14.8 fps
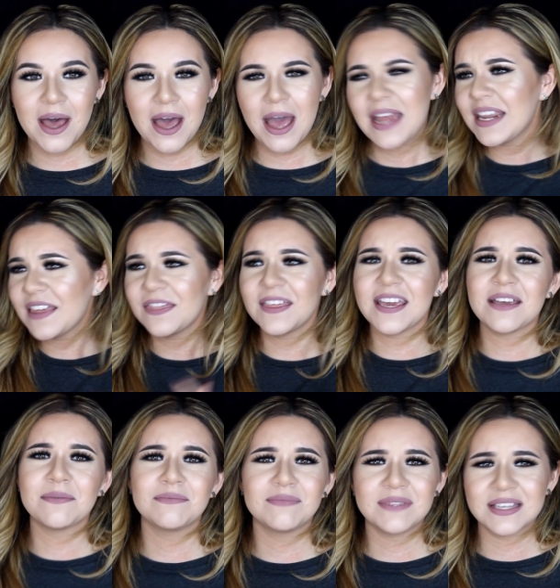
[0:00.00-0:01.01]

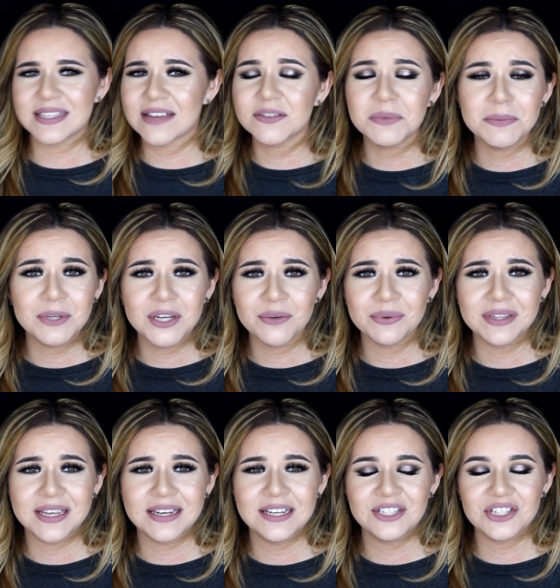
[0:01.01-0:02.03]
Anything doesn't have to be beauty
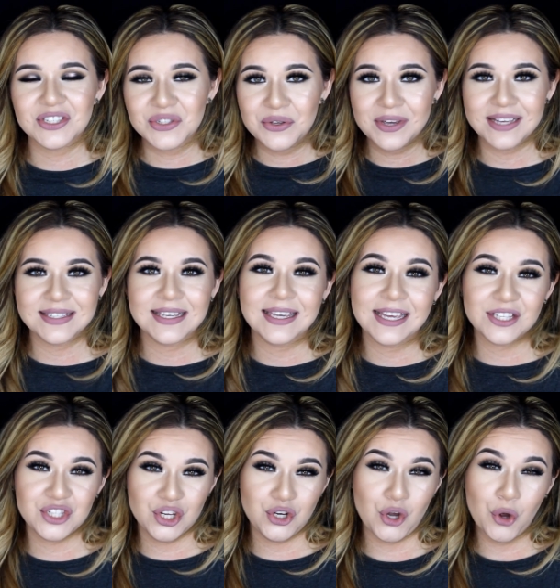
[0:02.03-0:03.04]
related, just so you guys can get
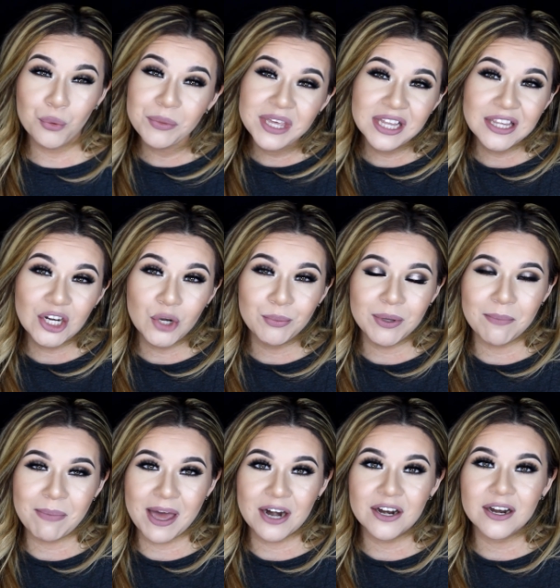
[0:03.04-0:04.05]
to know me a little bit
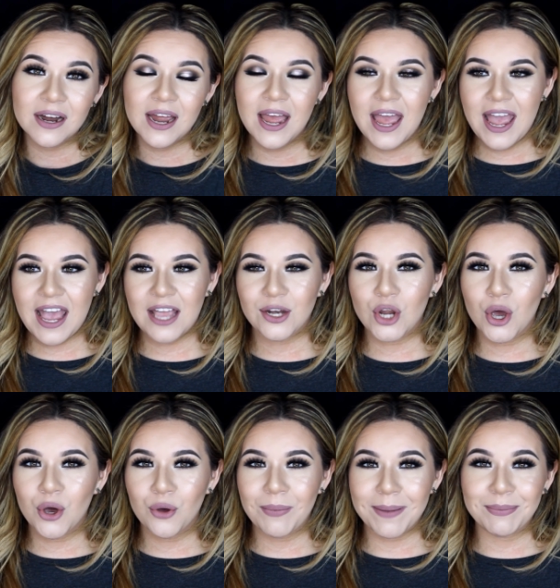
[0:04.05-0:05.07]
better and
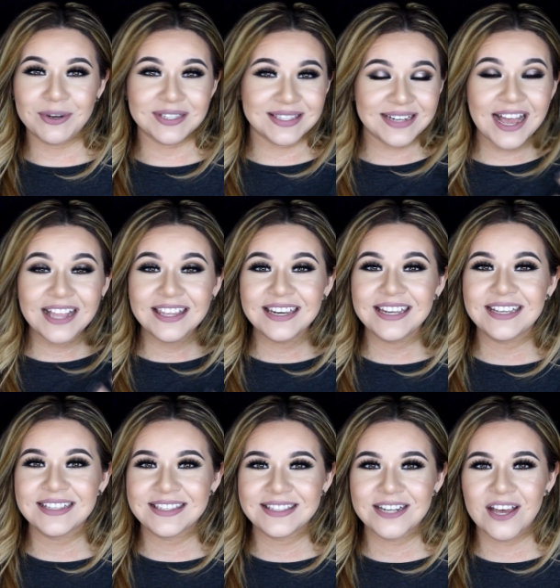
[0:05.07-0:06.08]
know my personality
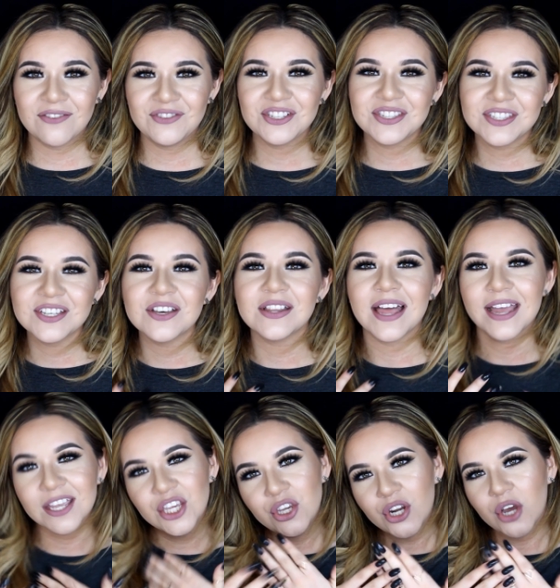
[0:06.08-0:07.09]
and stuff, just to
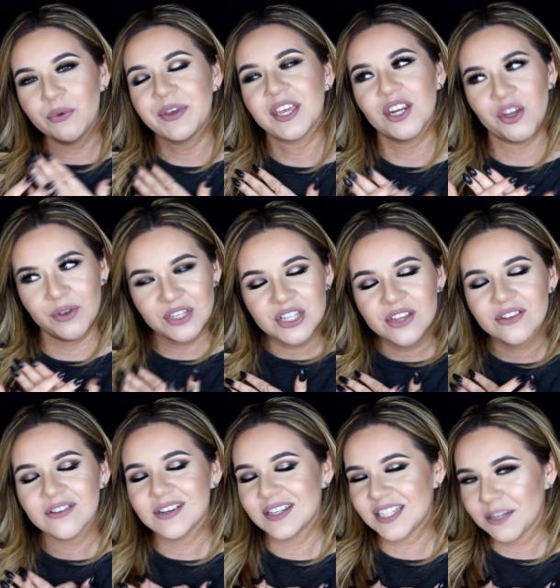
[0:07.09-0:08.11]
like, you know, we can know each other
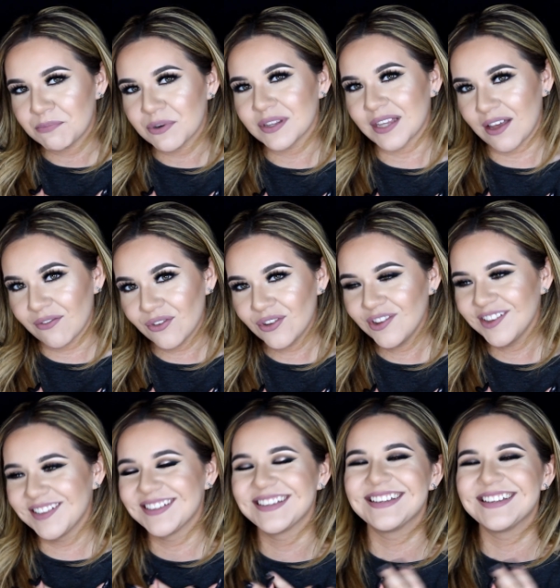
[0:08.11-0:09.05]
on a deeper level.